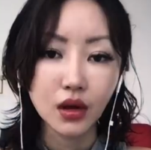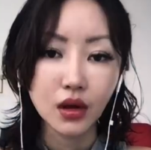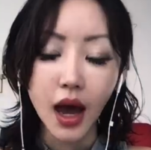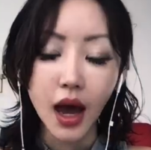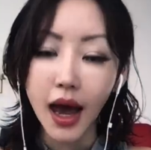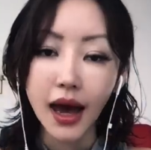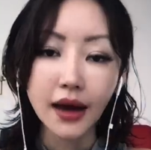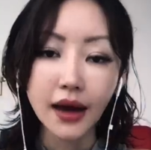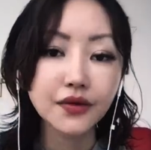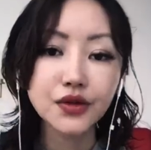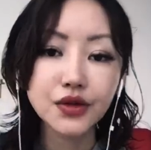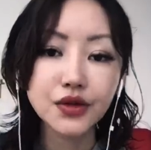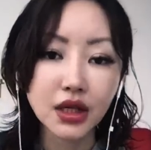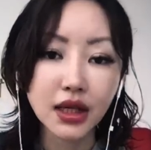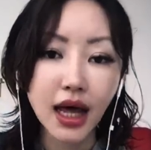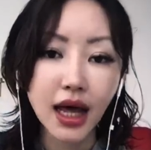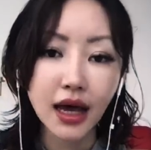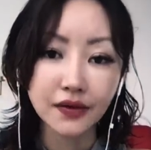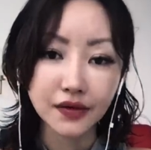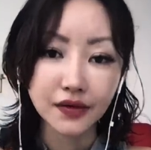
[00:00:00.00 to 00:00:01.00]
Average
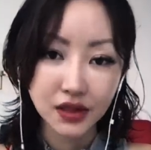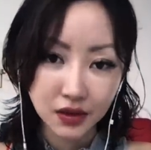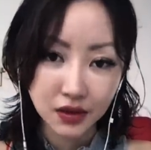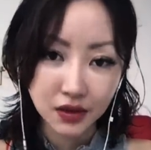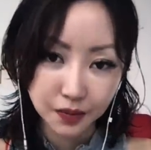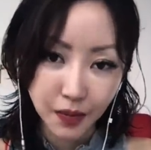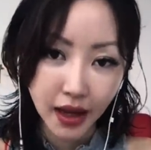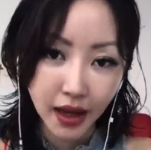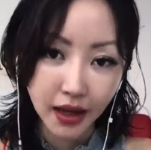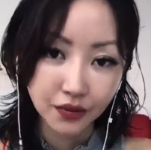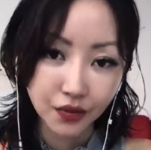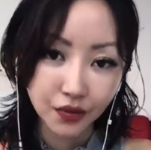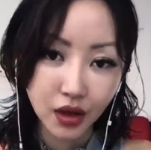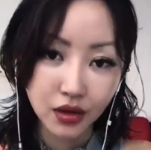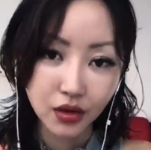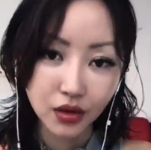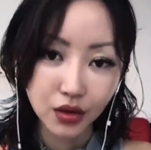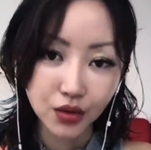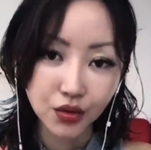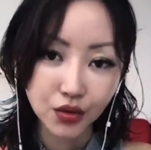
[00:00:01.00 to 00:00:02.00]
lifespan
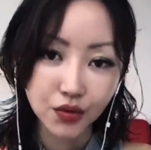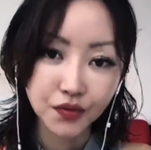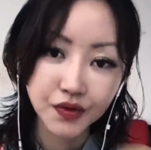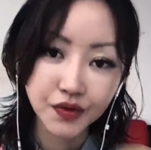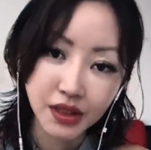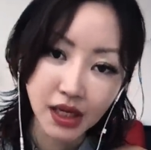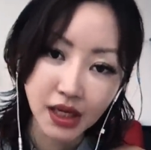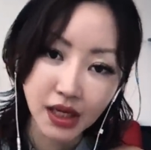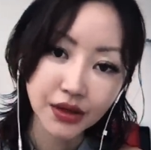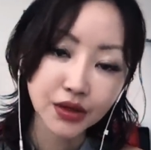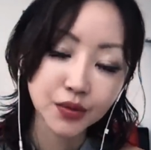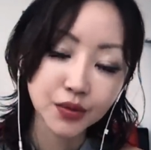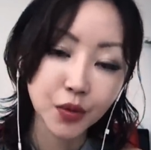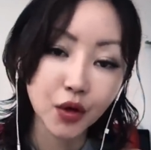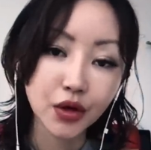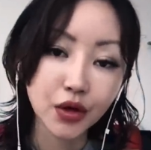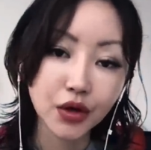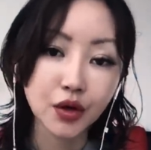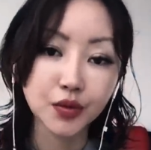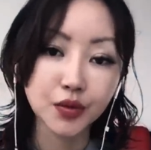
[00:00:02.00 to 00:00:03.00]
when you sent to
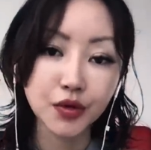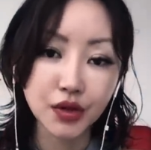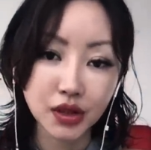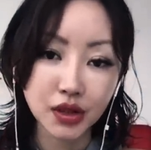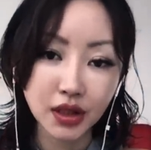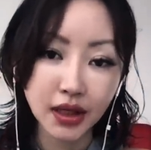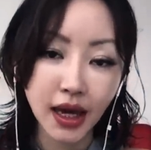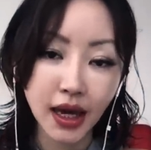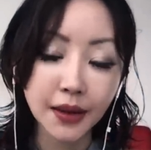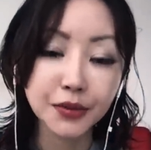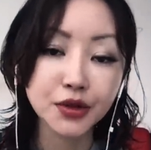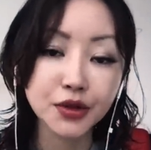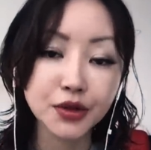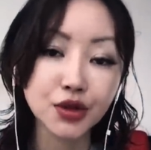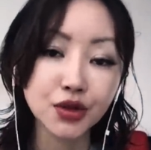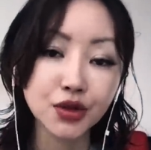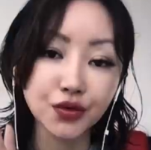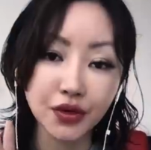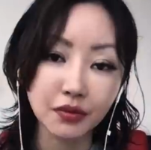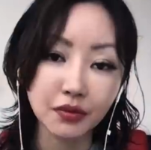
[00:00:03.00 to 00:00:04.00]
political prison camp is
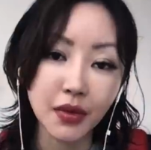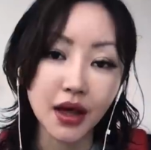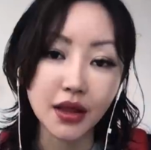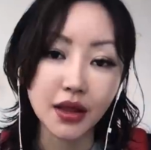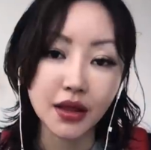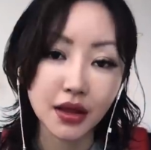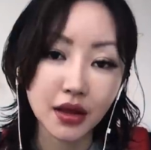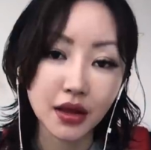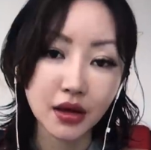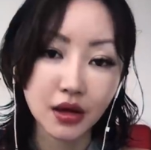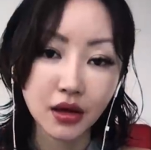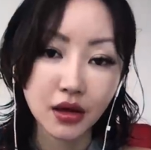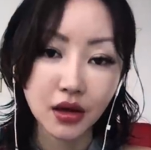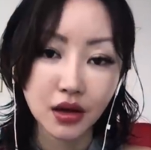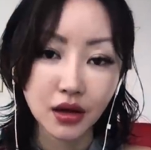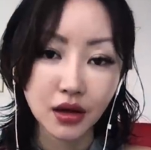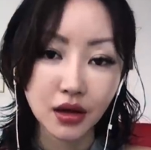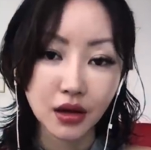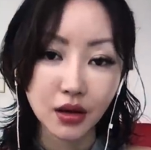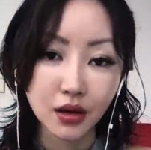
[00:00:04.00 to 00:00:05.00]
three months.
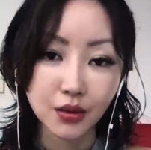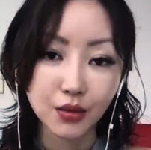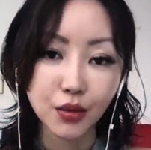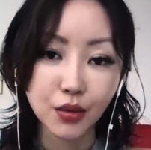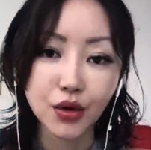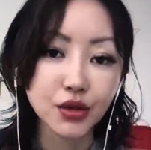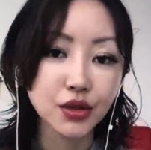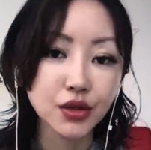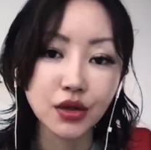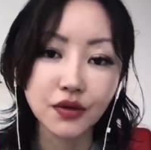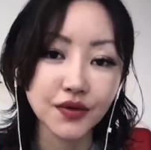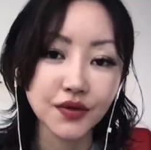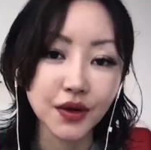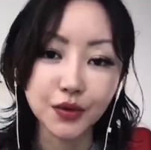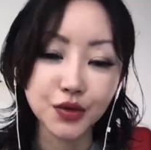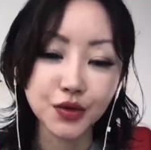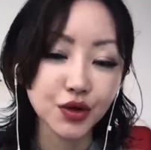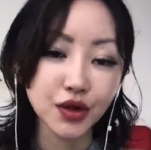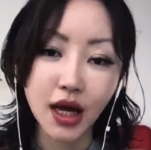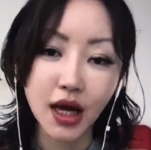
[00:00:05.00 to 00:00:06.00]
Most of
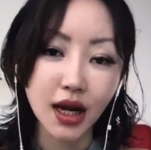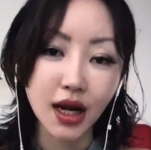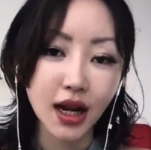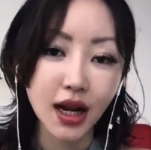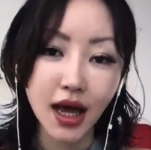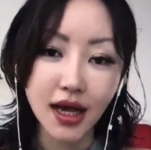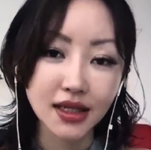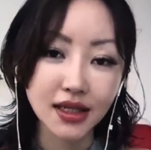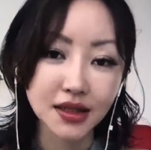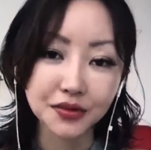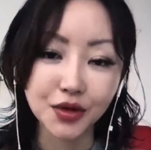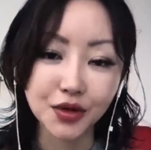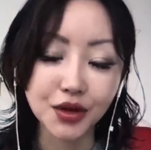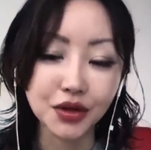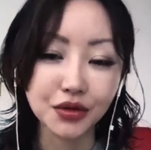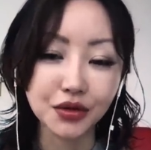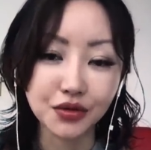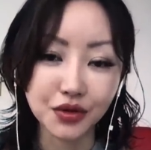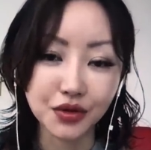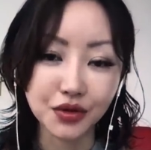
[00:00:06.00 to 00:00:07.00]
them do not last more
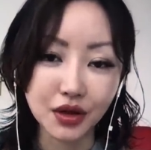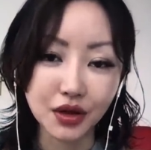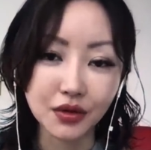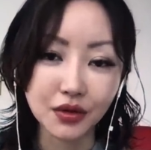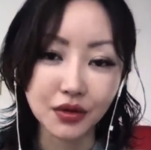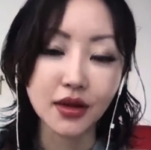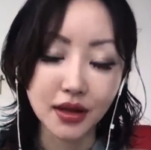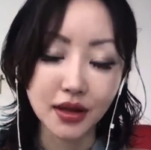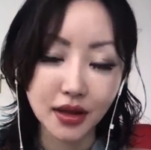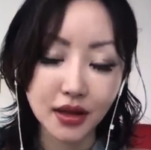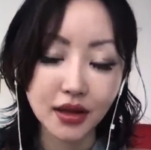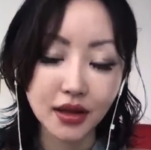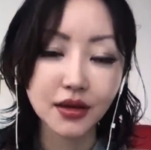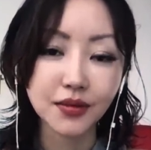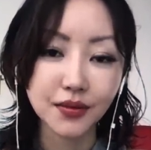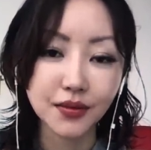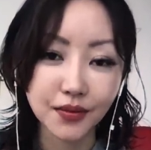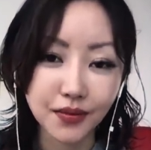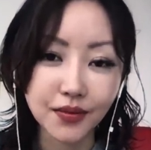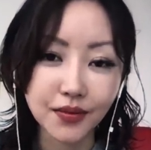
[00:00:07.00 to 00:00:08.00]
than three months.
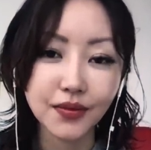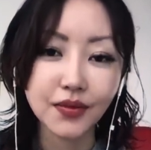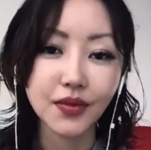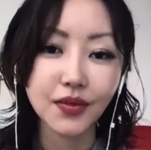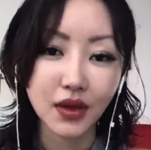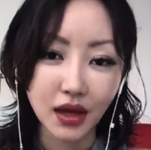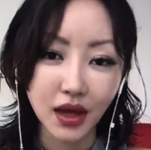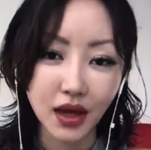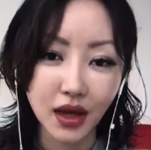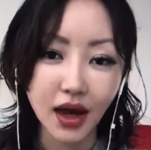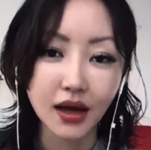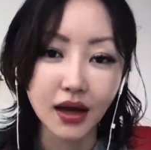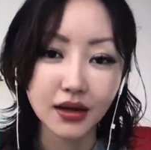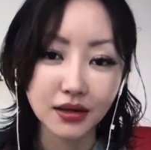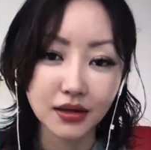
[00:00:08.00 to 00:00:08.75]
Yeah.